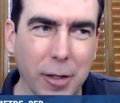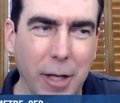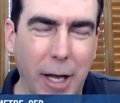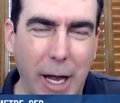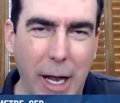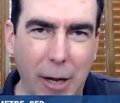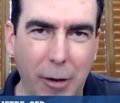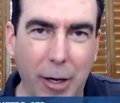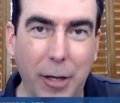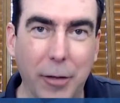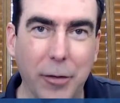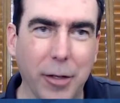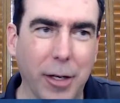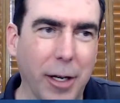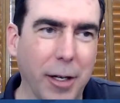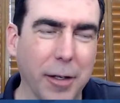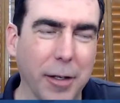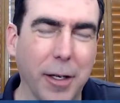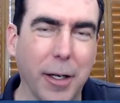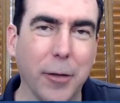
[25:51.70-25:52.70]
how asset
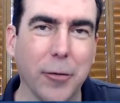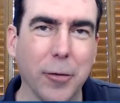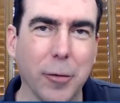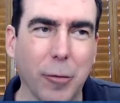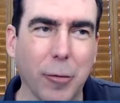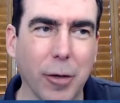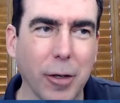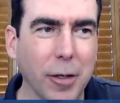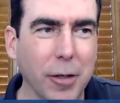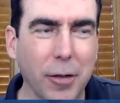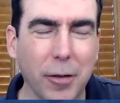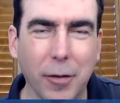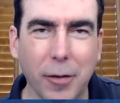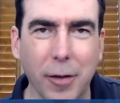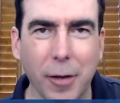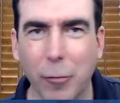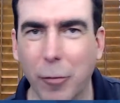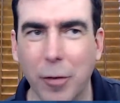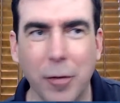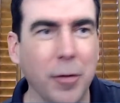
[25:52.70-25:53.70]
allocation works,
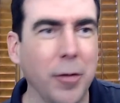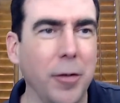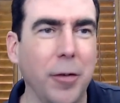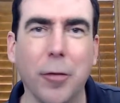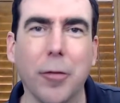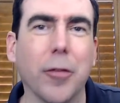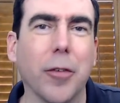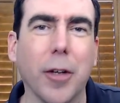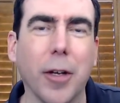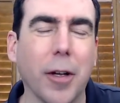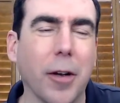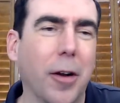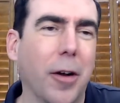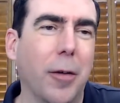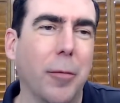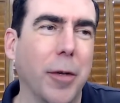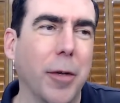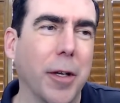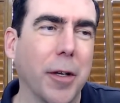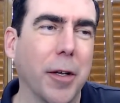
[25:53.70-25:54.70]
they wouldn't use it at
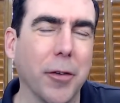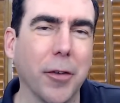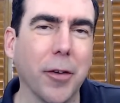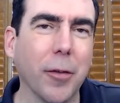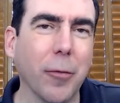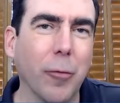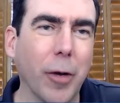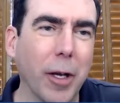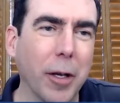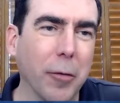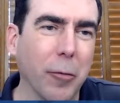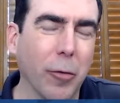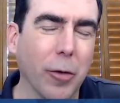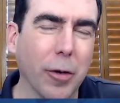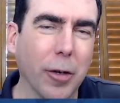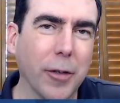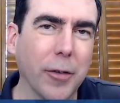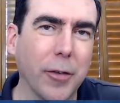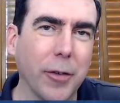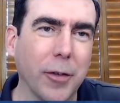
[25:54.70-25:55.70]
all because the way it
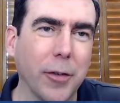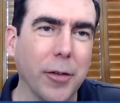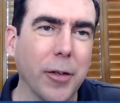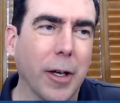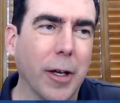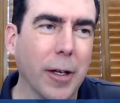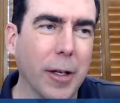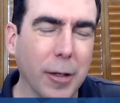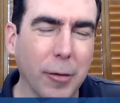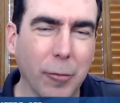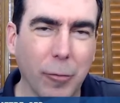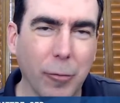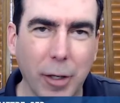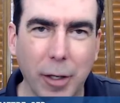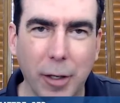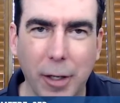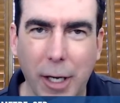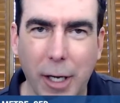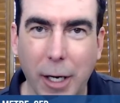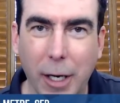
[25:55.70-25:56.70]
works is
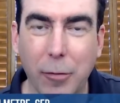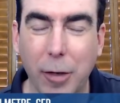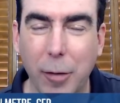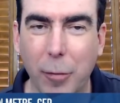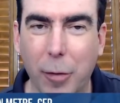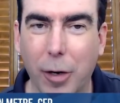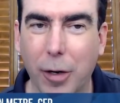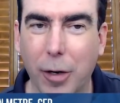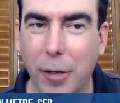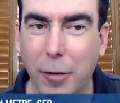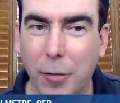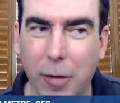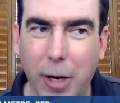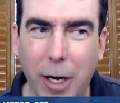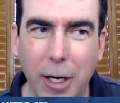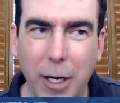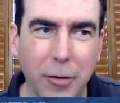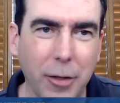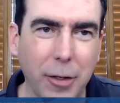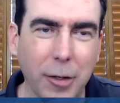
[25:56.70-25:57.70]
when the equity market's
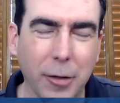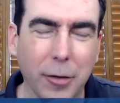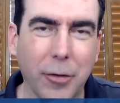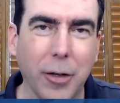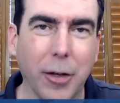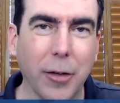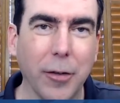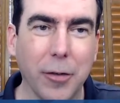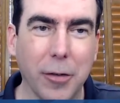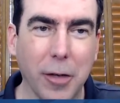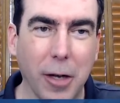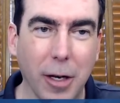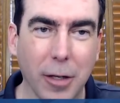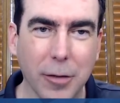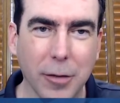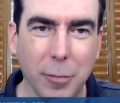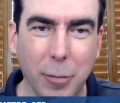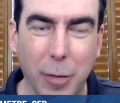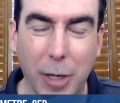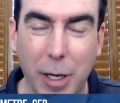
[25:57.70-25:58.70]
rising, you're selling
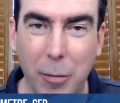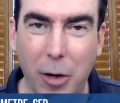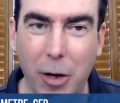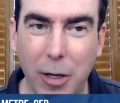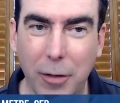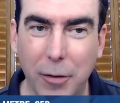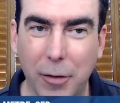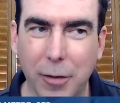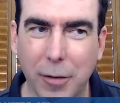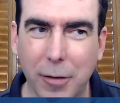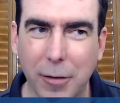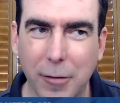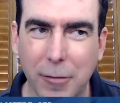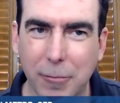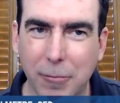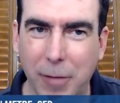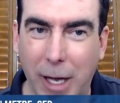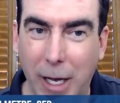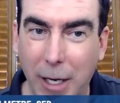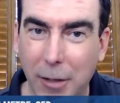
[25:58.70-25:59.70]
stocks to buy bonds
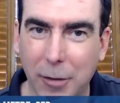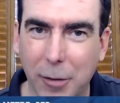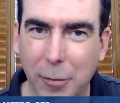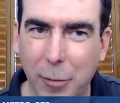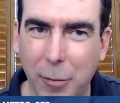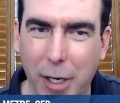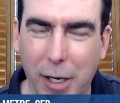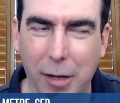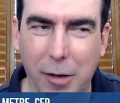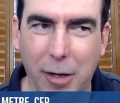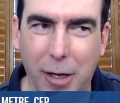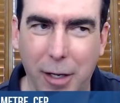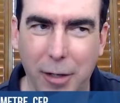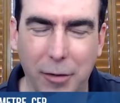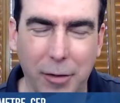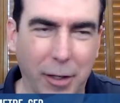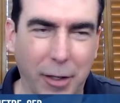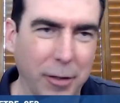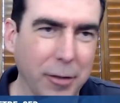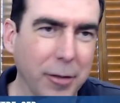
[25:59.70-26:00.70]
that doesn't make a lot
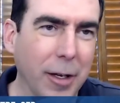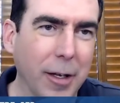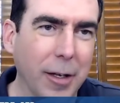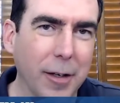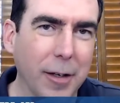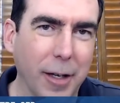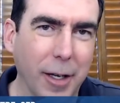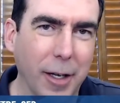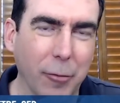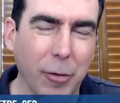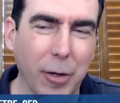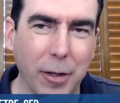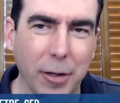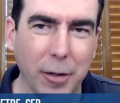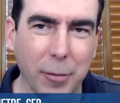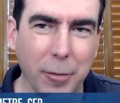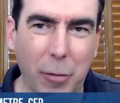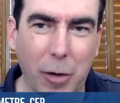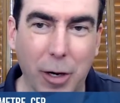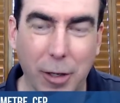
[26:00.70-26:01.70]
of sense. And when
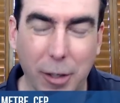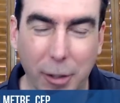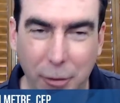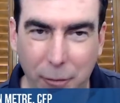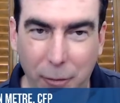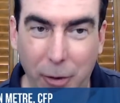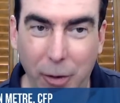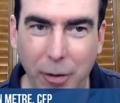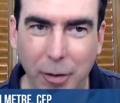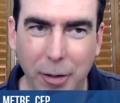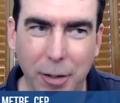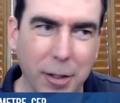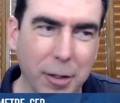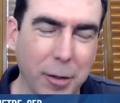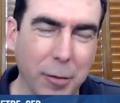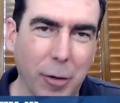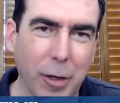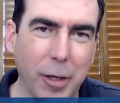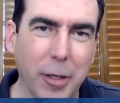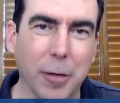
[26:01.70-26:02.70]
the market's falling and
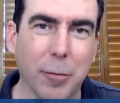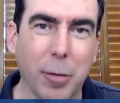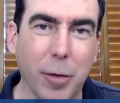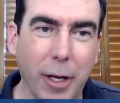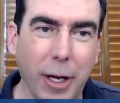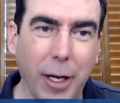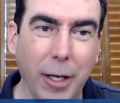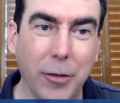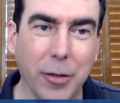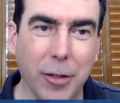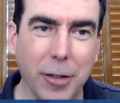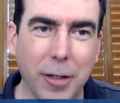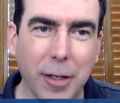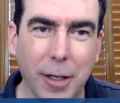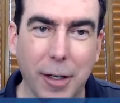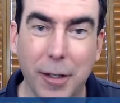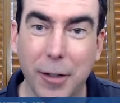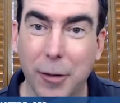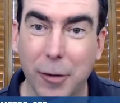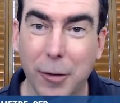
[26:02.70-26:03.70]
you want your protection,
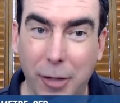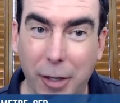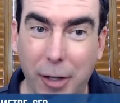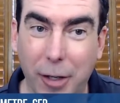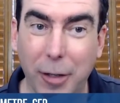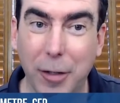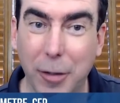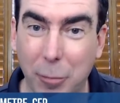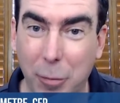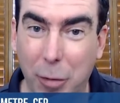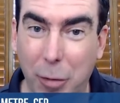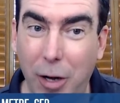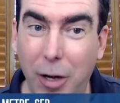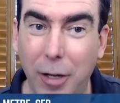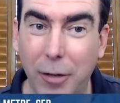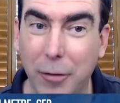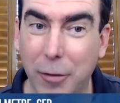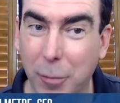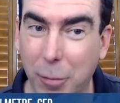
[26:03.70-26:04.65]
you're selling your bonds, your